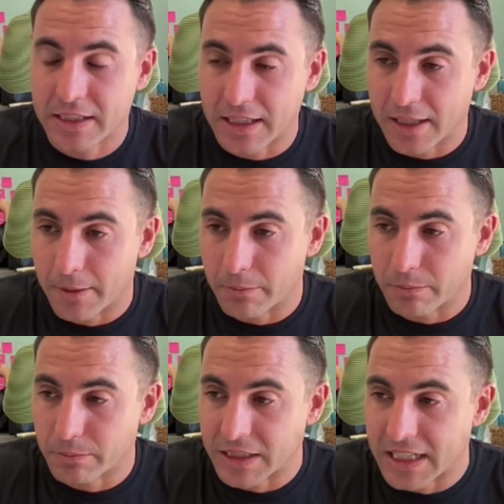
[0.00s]
Um,
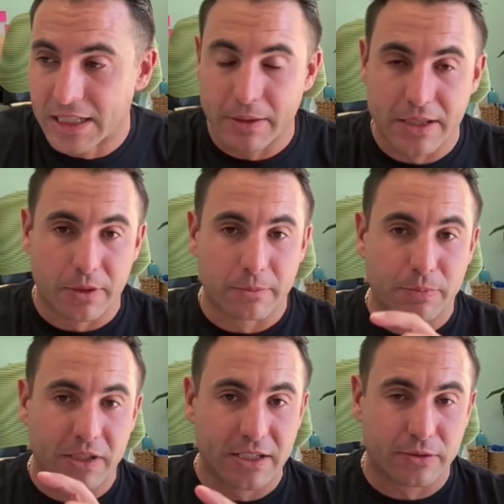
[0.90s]
but anyway, they were
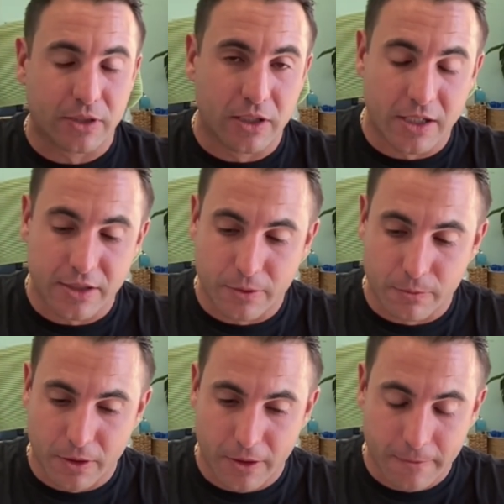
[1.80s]
put into a condo
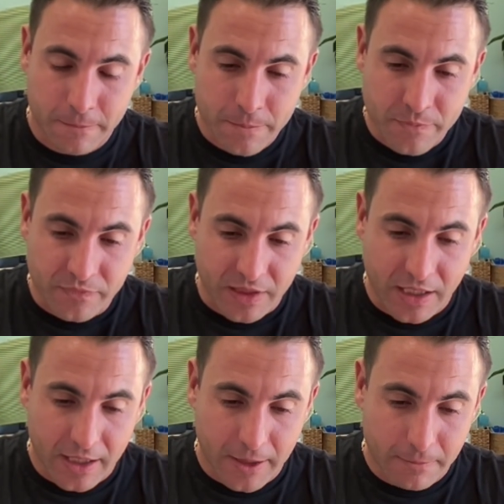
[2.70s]
where.
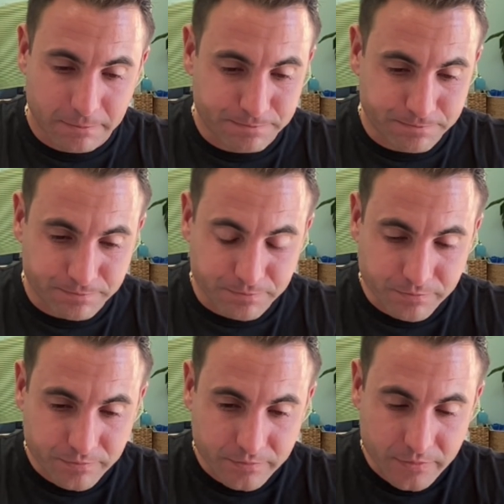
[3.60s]
Um,
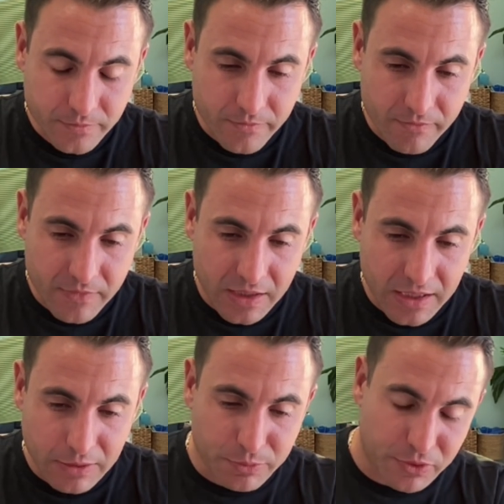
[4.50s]

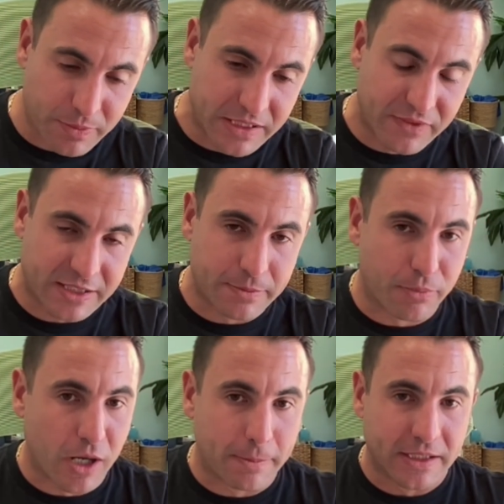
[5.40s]
it was supposed to be an investment
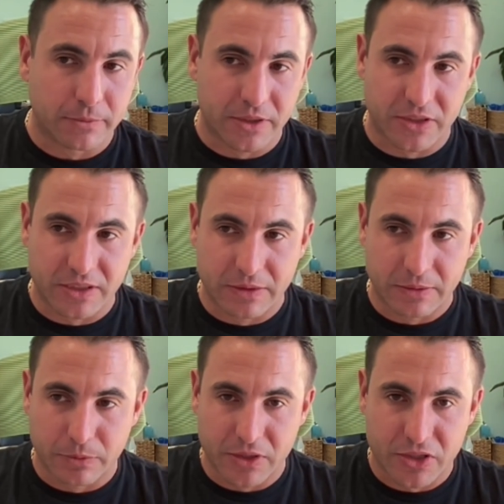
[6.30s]
property, which uh,
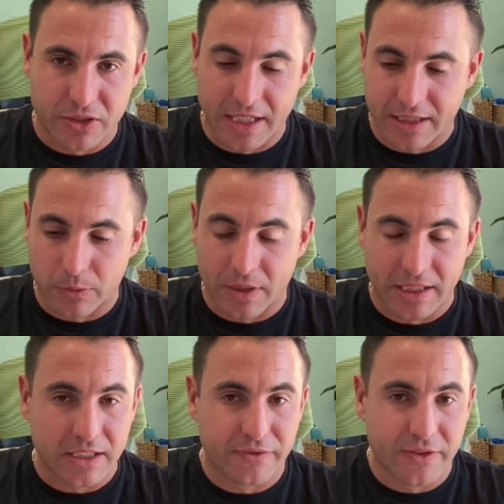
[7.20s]
which you're not going to want to
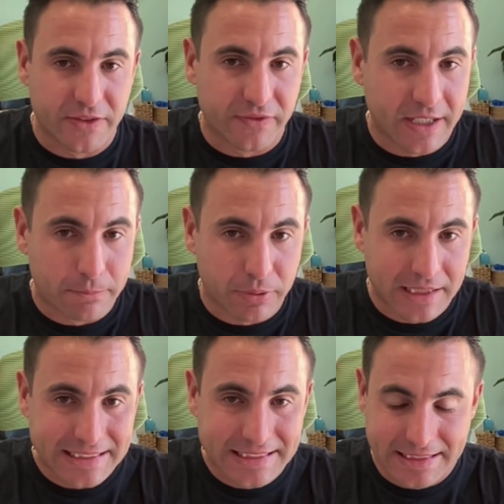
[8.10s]
get a 55
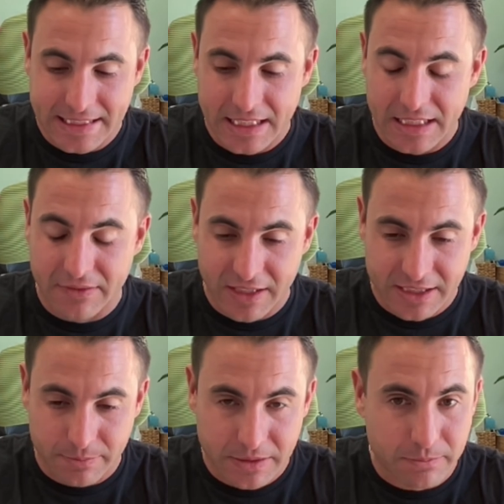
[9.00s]
plus in an
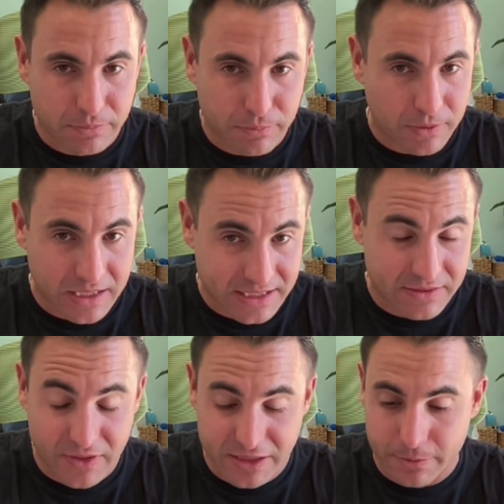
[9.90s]
investment as an
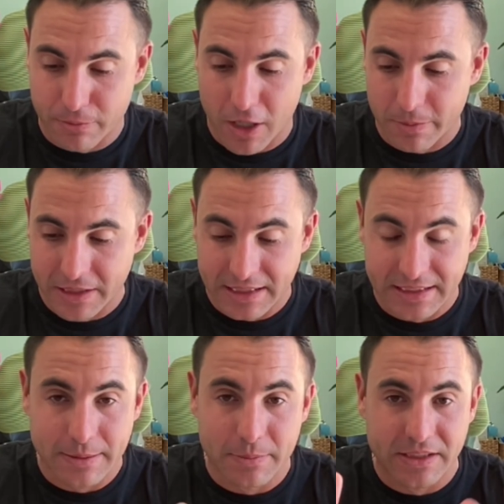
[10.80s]
investment property that
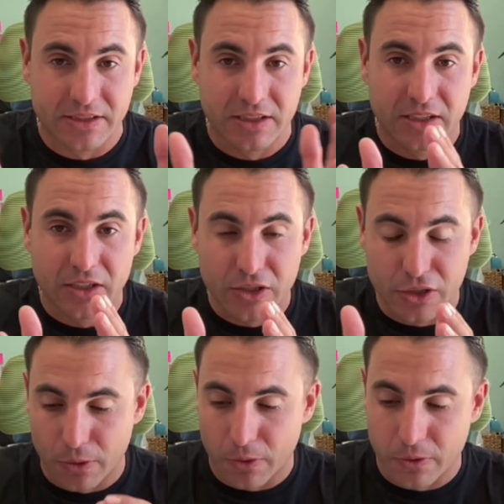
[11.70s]
limits
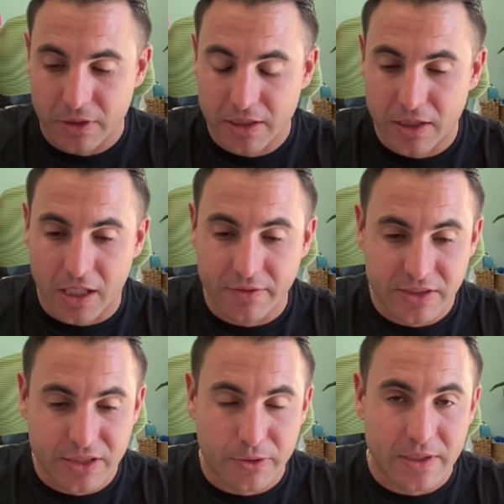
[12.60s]
your
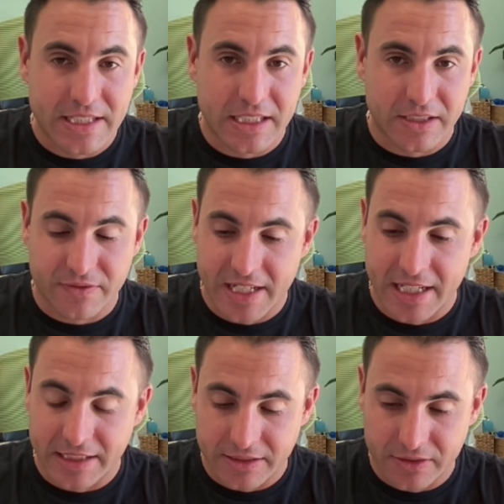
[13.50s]
obviously your intake of
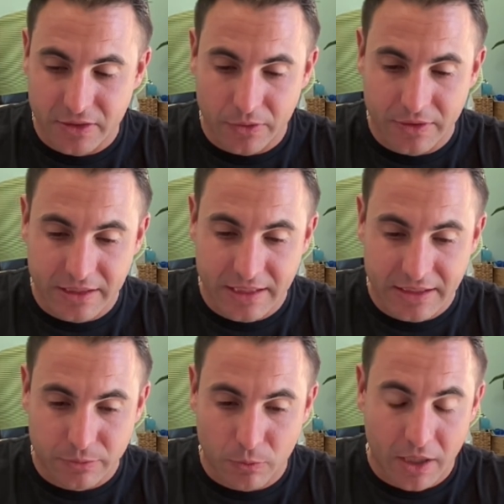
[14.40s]
tenants. So
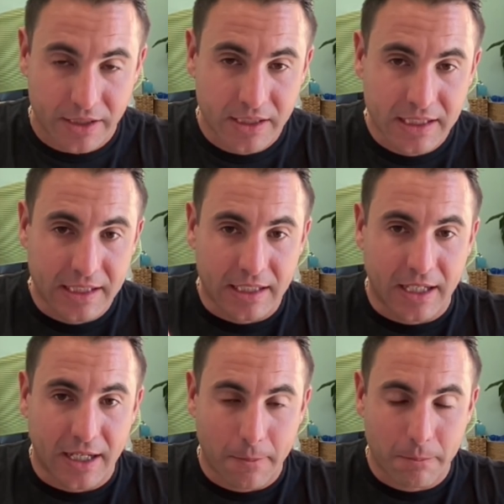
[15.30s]
that's one.
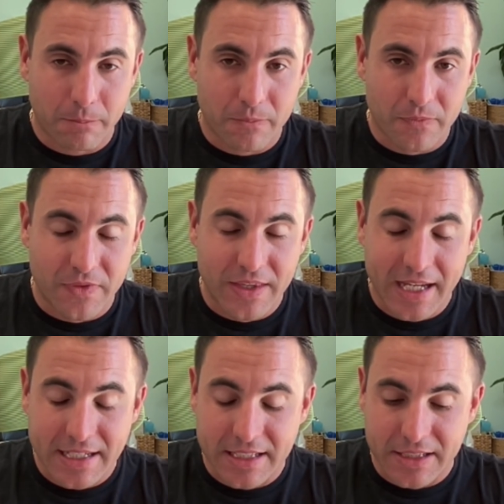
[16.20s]
Um,
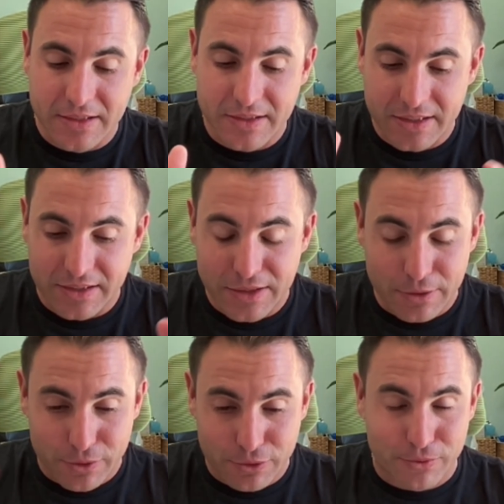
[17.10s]
then the there
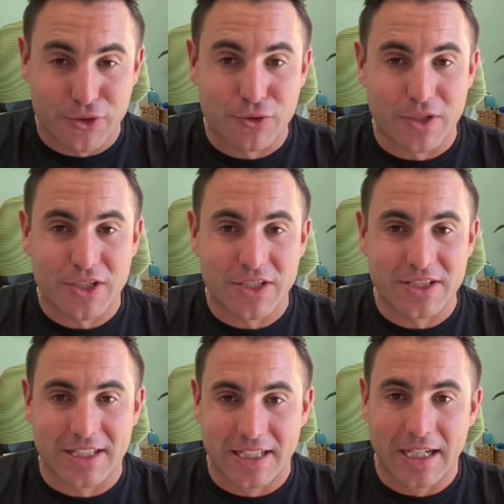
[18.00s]
was
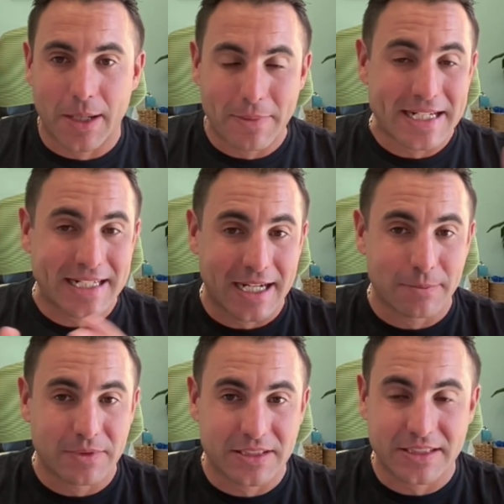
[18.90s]
restrictions on how many
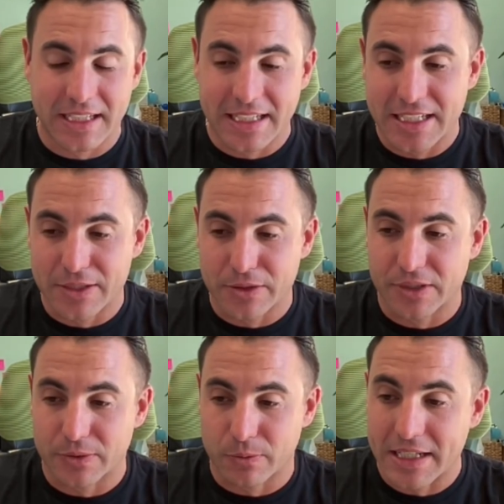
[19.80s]
times a year you
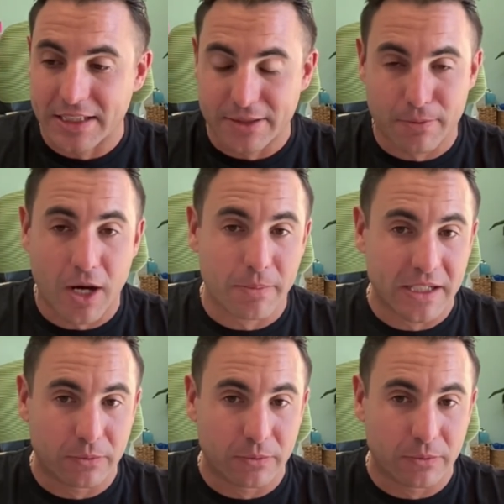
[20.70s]
can rent this property.